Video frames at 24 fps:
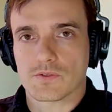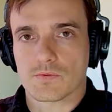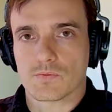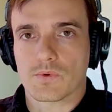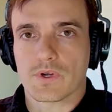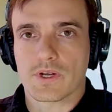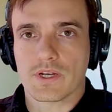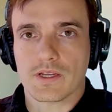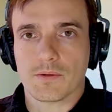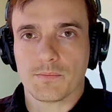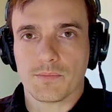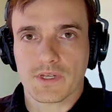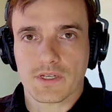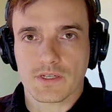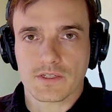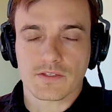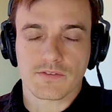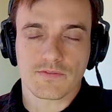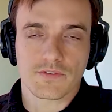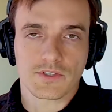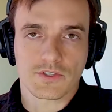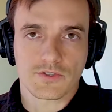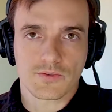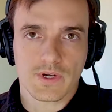running because
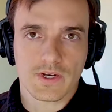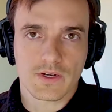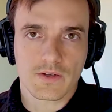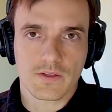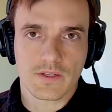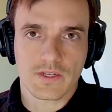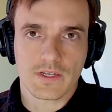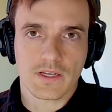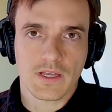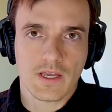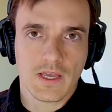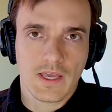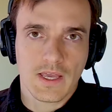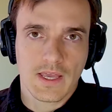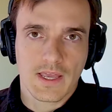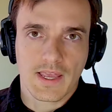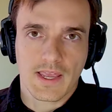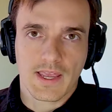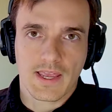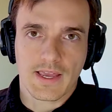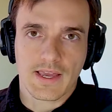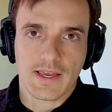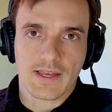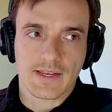of adrenaline
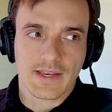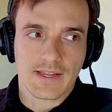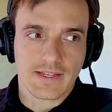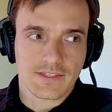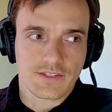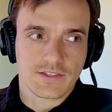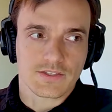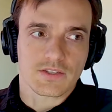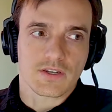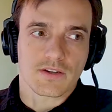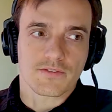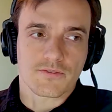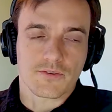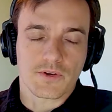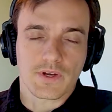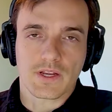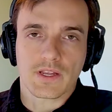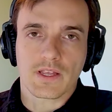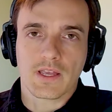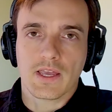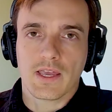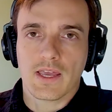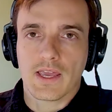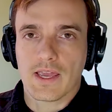and it's suffering.